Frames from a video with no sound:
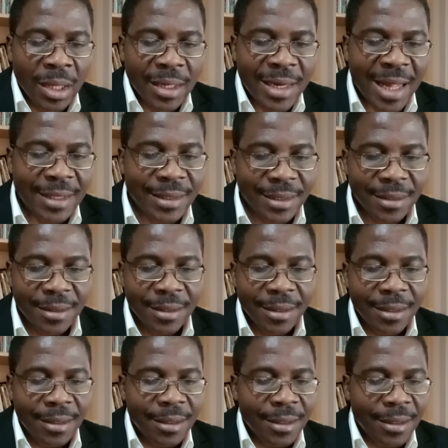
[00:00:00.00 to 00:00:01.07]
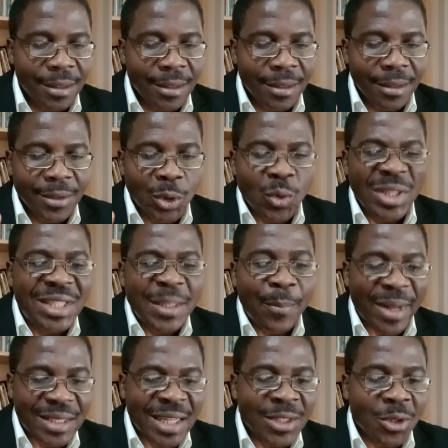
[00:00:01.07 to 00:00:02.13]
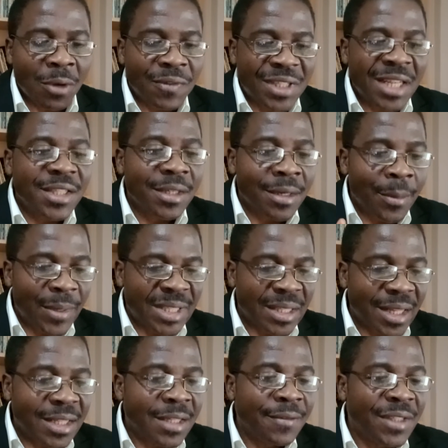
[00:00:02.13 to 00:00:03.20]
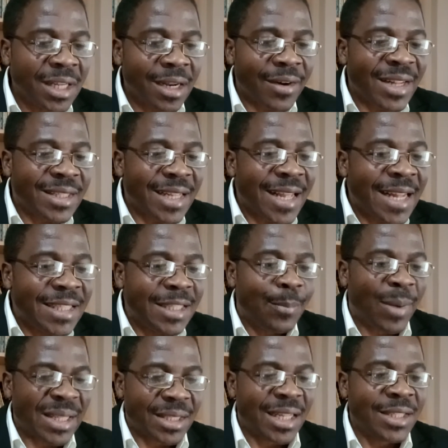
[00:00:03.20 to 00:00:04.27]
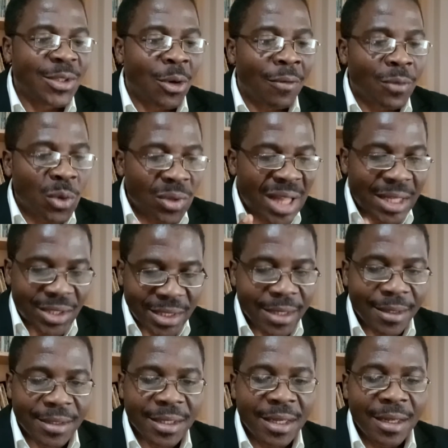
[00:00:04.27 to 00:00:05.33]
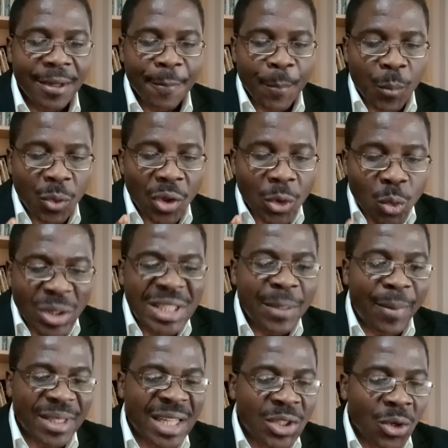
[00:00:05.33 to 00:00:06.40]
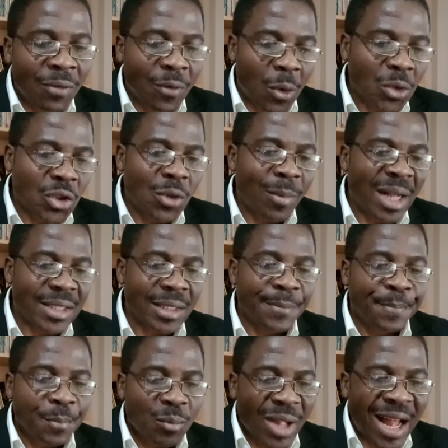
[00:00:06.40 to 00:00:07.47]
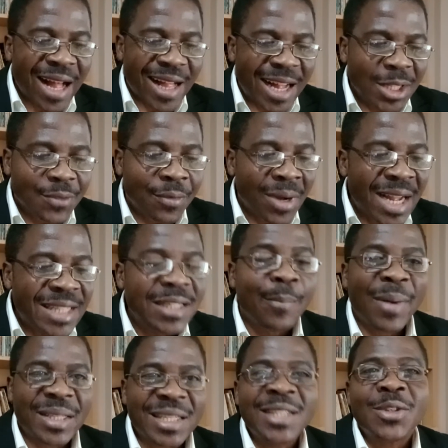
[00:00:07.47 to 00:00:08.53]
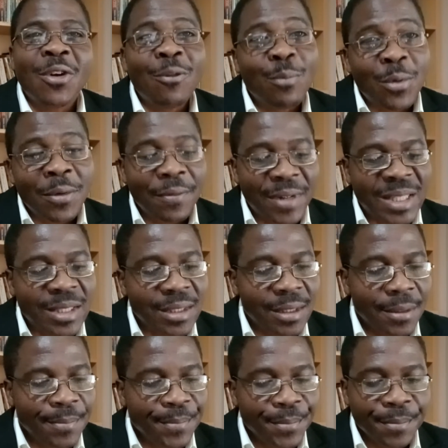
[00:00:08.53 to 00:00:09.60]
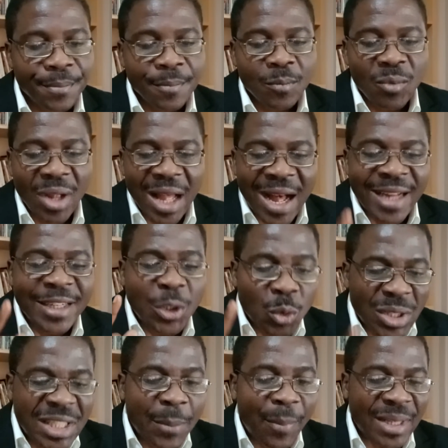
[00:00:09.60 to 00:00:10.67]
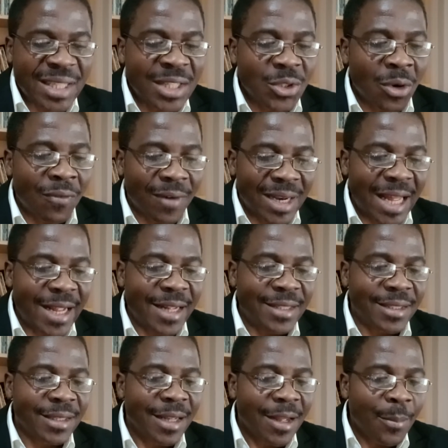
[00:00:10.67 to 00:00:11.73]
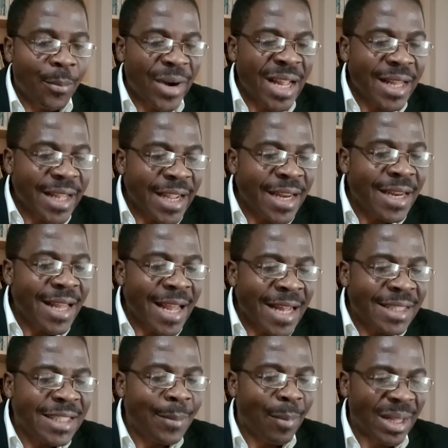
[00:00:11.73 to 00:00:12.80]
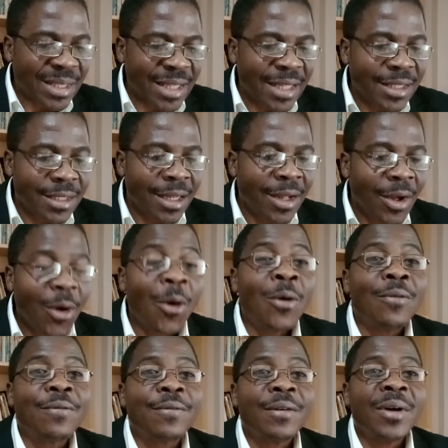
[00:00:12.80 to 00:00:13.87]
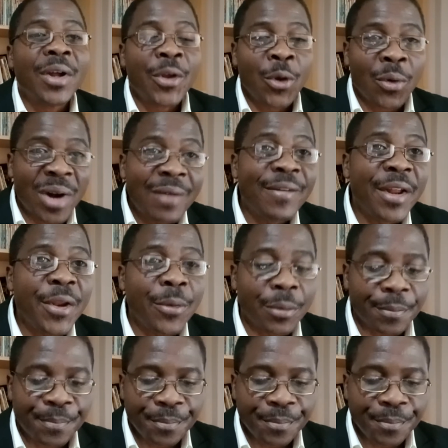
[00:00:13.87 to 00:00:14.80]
that 20% of sales representatives generate 80% of total sales. 20% of customers account for 80% of profits. And 20% of clients bring in 80% of your revenue.